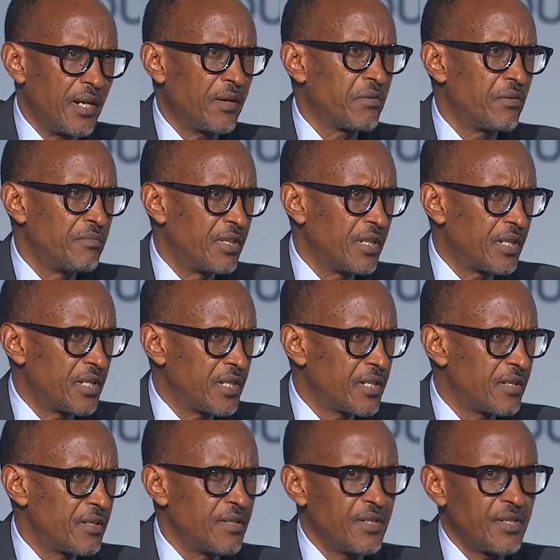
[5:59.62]

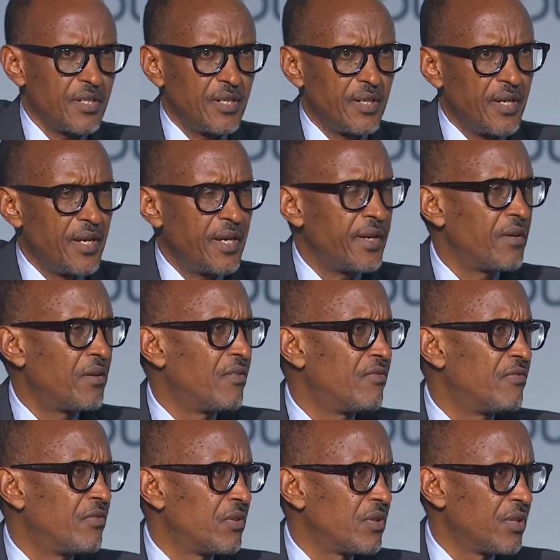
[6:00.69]
telecommunications in the area
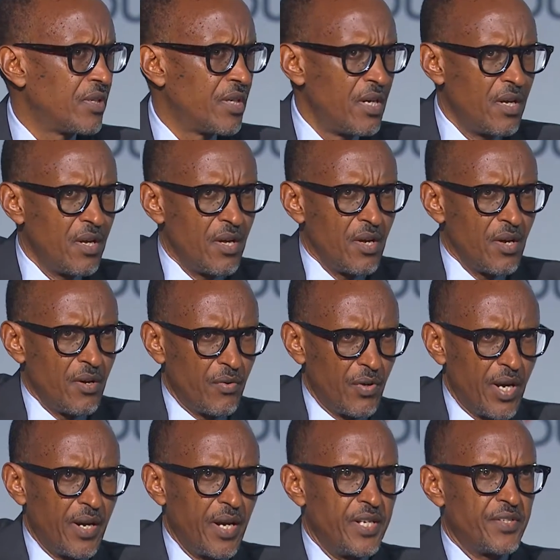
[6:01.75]
of
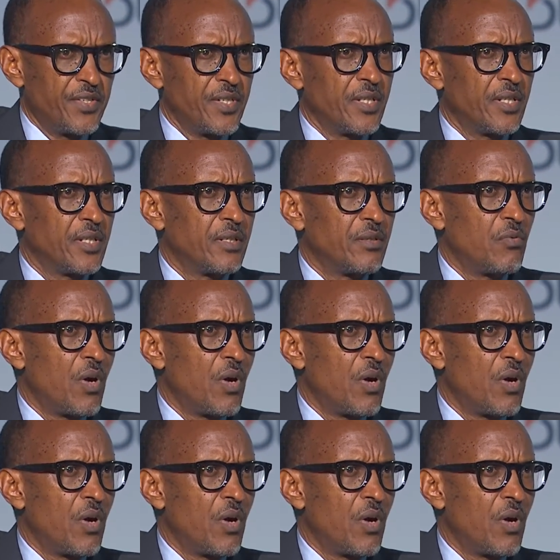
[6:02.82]
realizing